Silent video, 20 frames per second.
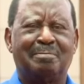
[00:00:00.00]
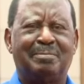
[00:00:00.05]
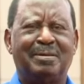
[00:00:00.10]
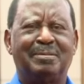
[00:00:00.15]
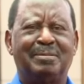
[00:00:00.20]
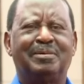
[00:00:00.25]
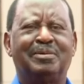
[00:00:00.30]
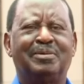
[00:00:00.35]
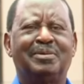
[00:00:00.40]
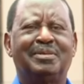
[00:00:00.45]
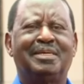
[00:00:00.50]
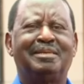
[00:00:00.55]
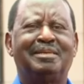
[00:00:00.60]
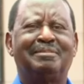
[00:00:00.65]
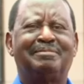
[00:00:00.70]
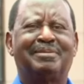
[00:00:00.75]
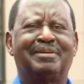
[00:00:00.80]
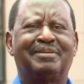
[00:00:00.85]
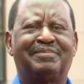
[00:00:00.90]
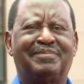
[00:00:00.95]
People who really
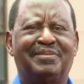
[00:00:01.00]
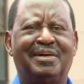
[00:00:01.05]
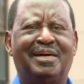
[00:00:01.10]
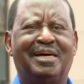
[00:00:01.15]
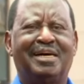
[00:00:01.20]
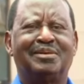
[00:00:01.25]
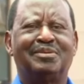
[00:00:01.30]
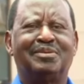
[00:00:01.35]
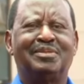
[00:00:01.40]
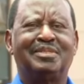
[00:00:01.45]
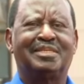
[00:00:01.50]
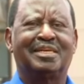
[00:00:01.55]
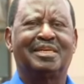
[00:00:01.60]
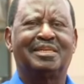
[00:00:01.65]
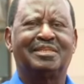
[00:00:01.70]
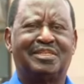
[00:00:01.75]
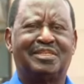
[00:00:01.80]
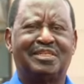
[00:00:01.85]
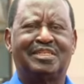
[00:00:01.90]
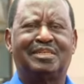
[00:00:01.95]
prefer a
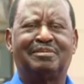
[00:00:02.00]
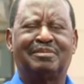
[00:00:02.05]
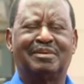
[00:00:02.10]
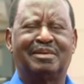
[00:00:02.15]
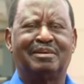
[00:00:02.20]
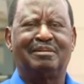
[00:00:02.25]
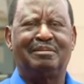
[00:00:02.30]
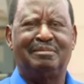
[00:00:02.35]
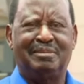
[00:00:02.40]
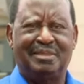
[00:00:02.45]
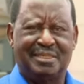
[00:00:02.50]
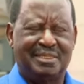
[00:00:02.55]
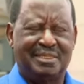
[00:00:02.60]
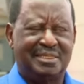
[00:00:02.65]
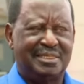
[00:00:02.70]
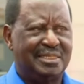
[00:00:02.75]
unitary system of government.